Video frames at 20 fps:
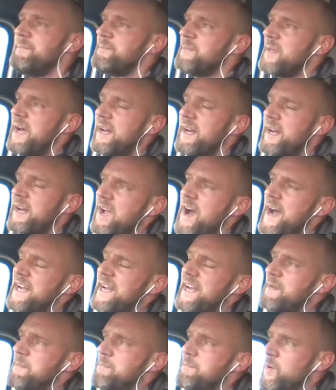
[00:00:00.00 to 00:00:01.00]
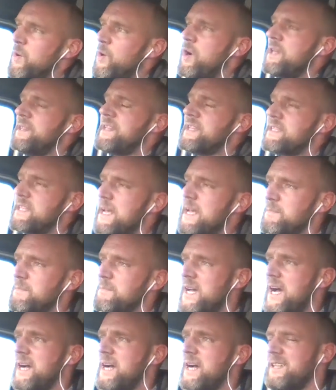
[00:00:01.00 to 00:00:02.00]
and I kind of employed the same
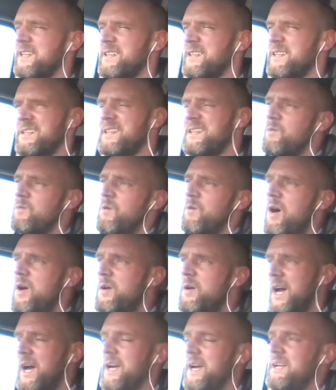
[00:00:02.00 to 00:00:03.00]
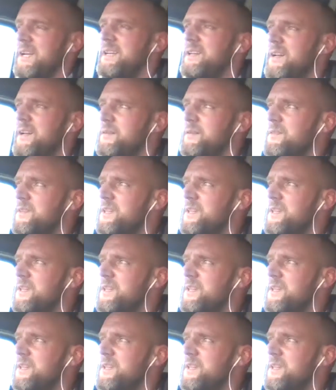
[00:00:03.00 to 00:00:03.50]
tactics to think, well, okay, you know,